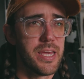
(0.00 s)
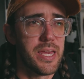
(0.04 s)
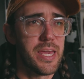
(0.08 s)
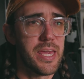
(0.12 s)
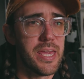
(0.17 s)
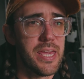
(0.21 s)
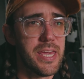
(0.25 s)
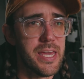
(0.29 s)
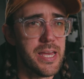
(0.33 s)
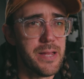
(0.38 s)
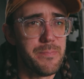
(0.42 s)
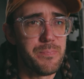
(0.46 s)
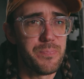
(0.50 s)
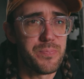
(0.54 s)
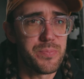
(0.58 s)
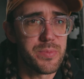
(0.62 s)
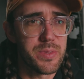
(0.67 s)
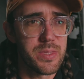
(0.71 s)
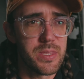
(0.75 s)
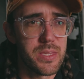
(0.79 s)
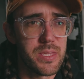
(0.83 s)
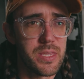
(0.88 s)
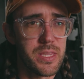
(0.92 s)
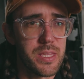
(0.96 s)
And
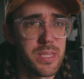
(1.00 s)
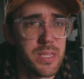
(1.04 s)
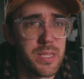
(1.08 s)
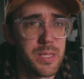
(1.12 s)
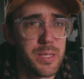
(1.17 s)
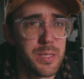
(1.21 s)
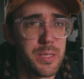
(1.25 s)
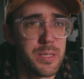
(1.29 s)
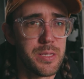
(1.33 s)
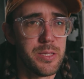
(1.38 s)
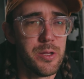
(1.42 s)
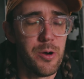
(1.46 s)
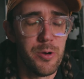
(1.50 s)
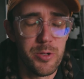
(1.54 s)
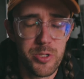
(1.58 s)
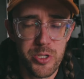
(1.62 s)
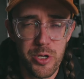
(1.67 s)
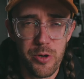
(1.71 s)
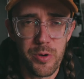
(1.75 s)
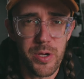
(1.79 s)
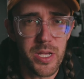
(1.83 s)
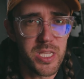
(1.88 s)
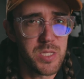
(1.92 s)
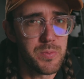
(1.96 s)
no
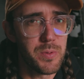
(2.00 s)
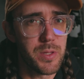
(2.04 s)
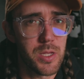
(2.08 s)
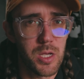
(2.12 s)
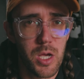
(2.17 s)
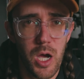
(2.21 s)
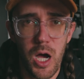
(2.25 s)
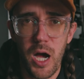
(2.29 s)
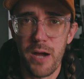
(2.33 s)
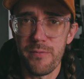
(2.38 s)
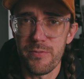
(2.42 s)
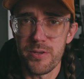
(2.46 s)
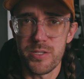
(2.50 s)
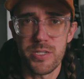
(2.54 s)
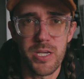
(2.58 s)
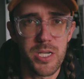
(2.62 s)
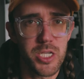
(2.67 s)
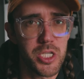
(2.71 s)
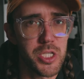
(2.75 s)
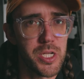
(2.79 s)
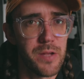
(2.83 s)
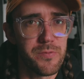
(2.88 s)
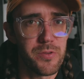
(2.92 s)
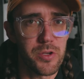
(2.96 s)
joke, it's been
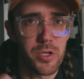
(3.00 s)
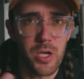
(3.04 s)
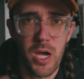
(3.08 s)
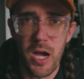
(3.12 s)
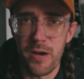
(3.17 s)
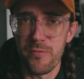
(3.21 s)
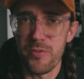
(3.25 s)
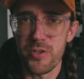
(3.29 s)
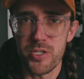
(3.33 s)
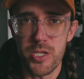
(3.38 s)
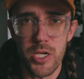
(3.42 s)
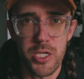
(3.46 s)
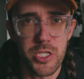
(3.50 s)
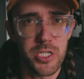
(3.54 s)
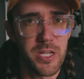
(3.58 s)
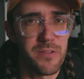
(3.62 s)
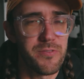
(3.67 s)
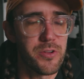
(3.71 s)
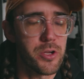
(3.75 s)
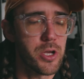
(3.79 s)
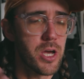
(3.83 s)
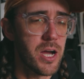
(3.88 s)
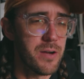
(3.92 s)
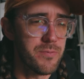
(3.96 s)
conversation after conversation
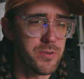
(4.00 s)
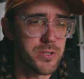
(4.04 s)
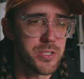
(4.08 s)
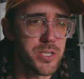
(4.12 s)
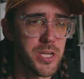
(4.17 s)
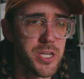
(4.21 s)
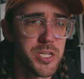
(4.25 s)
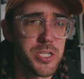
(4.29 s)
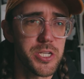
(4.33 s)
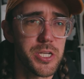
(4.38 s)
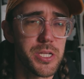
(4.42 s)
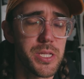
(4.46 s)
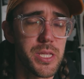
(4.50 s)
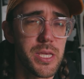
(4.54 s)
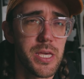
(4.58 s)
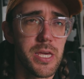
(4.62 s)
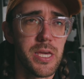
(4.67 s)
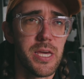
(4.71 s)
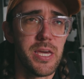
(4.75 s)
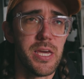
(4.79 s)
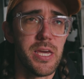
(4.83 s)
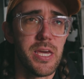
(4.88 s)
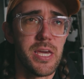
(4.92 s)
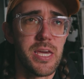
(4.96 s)
after conversation.
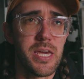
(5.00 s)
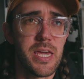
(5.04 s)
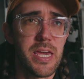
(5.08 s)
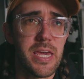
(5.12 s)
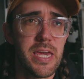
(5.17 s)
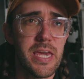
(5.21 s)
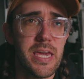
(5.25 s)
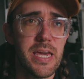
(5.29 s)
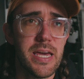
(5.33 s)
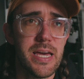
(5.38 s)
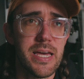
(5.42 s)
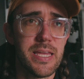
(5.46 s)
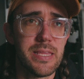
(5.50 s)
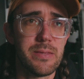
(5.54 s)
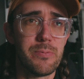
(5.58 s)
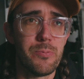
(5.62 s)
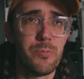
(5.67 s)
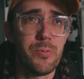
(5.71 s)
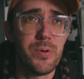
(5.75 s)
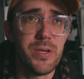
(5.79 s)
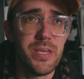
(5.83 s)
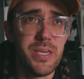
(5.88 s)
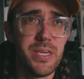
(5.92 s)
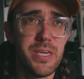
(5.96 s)
And
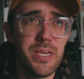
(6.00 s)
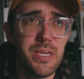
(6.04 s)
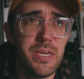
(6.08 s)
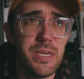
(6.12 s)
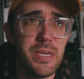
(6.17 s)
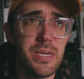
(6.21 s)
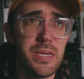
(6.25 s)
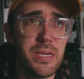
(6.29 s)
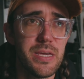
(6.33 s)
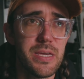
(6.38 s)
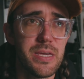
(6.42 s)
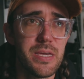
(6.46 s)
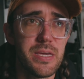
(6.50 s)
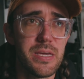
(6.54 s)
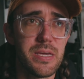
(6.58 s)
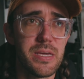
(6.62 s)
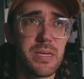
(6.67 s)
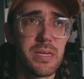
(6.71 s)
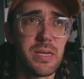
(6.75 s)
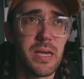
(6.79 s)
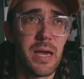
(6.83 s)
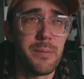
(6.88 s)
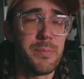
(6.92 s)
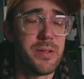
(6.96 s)

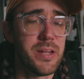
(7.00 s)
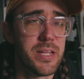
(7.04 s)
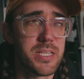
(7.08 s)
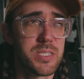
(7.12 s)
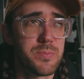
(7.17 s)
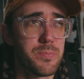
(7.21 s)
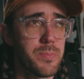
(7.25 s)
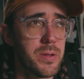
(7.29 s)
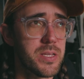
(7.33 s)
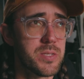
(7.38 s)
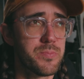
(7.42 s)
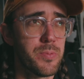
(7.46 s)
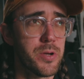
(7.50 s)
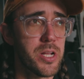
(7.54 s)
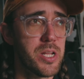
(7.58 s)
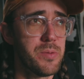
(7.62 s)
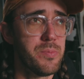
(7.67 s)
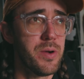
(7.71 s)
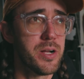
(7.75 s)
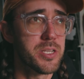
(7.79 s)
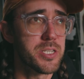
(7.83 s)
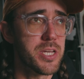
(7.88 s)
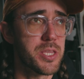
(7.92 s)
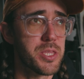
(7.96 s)
it's pretty
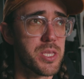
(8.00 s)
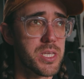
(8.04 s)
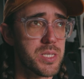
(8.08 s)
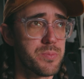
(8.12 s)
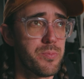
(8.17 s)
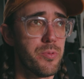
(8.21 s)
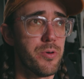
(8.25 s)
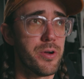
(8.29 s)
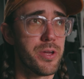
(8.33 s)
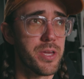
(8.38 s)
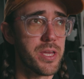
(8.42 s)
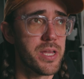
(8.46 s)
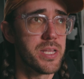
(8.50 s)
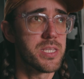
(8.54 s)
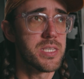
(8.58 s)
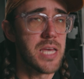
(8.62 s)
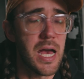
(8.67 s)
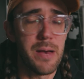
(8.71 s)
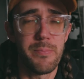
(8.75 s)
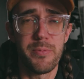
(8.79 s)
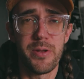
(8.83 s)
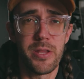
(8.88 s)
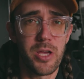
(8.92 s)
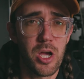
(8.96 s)
much at this point, it's
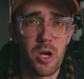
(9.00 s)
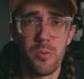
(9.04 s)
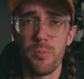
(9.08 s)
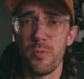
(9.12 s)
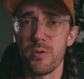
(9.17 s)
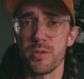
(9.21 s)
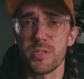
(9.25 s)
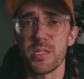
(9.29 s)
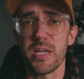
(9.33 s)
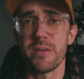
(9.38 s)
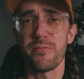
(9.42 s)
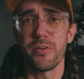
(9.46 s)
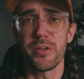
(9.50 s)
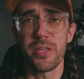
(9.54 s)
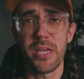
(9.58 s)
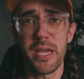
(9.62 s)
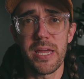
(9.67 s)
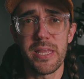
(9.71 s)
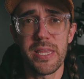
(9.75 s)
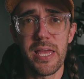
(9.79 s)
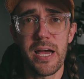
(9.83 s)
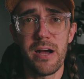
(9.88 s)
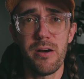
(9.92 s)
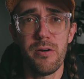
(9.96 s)
happening almost every
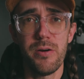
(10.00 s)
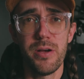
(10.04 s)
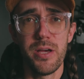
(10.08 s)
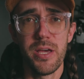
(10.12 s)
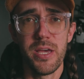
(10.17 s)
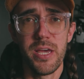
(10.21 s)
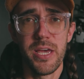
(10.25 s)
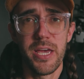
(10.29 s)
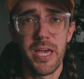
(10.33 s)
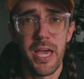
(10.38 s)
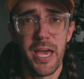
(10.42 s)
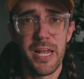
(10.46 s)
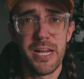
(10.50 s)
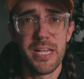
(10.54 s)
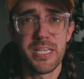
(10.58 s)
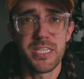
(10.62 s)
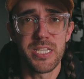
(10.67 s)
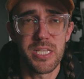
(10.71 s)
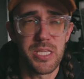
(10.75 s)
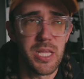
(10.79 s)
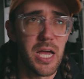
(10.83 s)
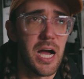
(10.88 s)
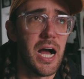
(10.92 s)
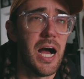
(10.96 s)
day now. And
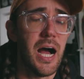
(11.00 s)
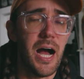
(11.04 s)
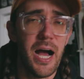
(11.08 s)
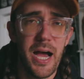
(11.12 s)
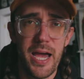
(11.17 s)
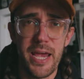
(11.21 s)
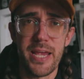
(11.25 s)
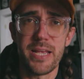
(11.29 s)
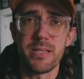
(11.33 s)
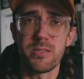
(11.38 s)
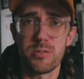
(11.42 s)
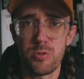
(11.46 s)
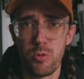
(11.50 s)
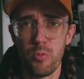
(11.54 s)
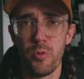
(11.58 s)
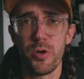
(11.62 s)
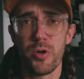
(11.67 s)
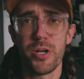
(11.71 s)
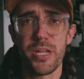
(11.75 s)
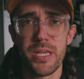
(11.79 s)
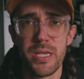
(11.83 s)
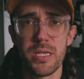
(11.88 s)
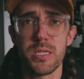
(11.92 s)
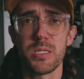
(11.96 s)
it's in the high
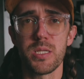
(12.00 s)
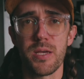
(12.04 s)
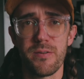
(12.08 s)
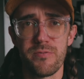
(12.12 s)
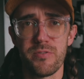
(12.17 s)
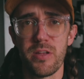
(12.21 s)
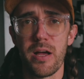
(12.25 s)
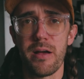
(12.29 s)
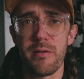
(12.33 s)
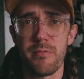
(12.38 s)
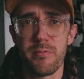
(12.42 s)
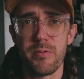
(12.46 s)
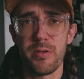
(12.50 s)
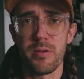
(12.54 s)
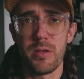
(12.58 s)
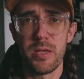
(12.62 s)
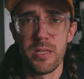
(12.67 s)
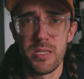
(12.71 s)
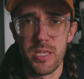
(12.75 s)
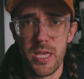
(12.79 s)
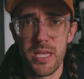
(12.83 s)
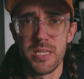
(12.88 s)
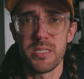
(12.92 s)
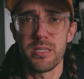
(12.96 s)
20s, if not
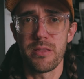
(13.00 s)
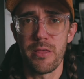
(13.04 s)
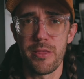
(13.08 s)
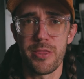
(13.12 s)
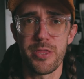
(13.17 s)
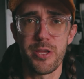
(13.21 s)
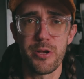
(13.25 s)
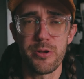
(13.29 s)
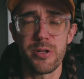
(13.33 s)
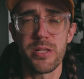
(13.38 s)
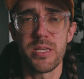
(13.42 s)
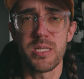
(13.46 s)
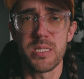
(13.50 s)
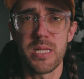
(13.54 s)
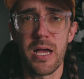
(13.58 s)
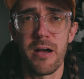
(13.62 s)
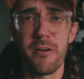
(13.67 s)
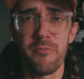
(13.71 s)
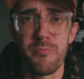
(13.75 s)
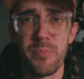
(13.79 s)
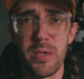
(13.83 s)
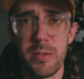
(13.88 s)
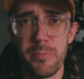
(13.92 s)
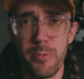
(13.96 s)
into the 30s now,
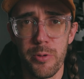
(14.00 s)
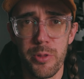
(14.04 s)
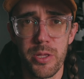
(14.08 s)
of people